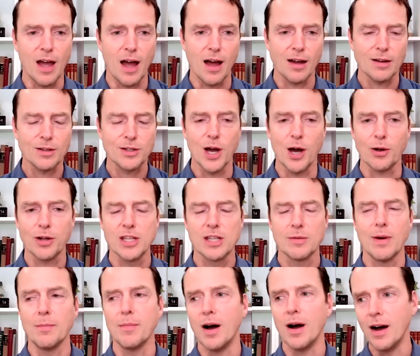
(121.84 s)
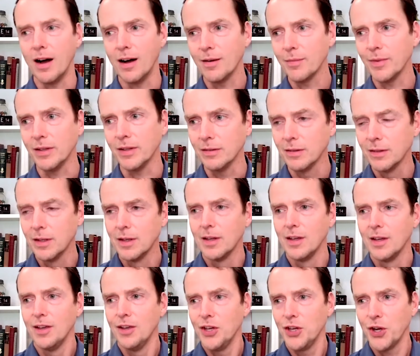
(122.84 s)
doc talking to my mom and
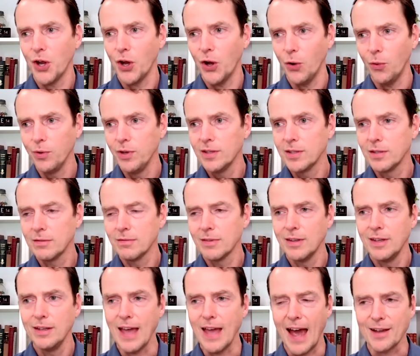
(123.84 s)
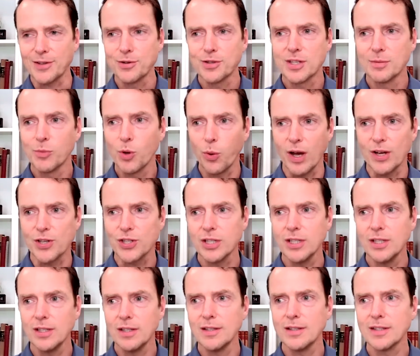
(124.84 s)
you know, he, he, asked her some
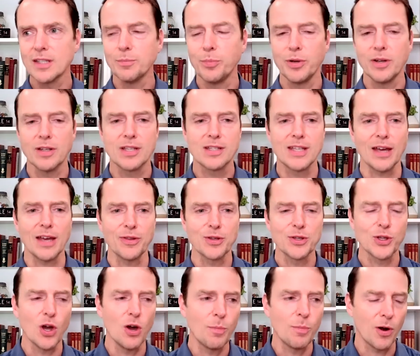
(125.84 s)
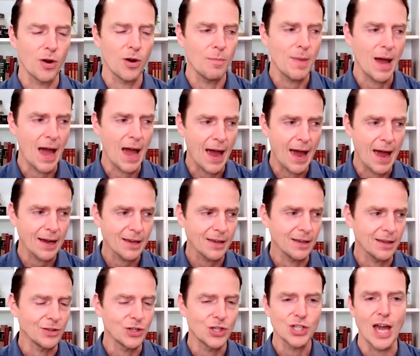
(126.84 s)
questions and put a stethoscope on her
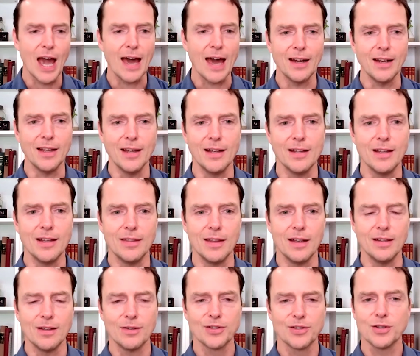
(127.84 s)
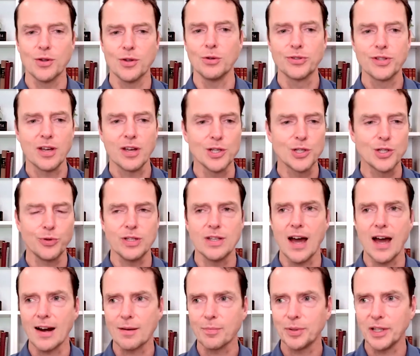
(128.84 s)
back and chatted. And then it was an old country
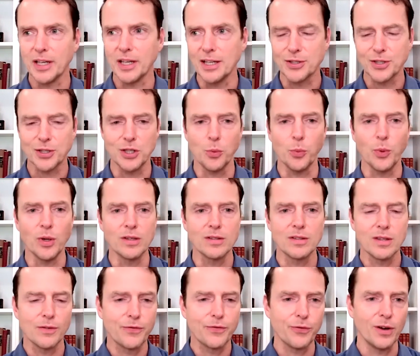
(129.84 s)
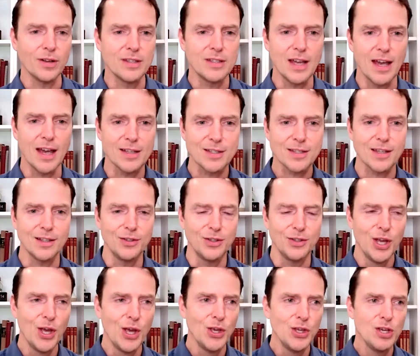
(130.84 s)
doc place. So you went to the front desk
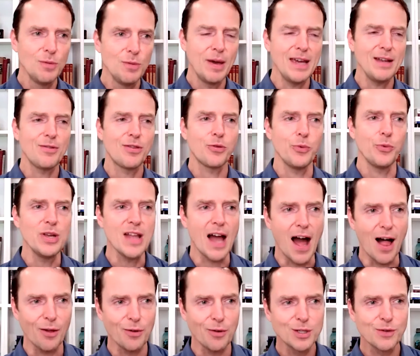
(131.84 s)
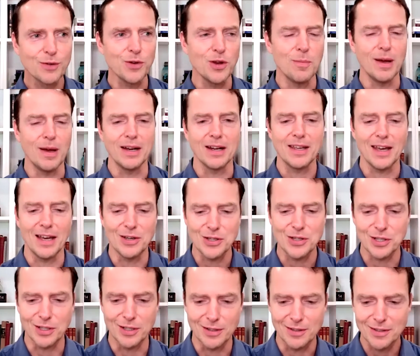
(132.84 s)
and you paid $3 for your
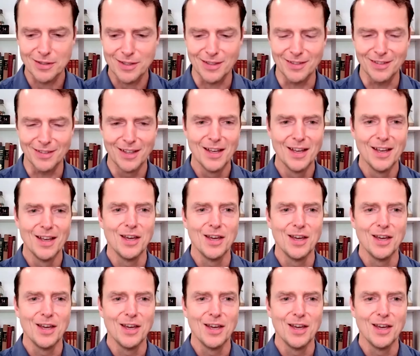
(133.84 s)
medications and,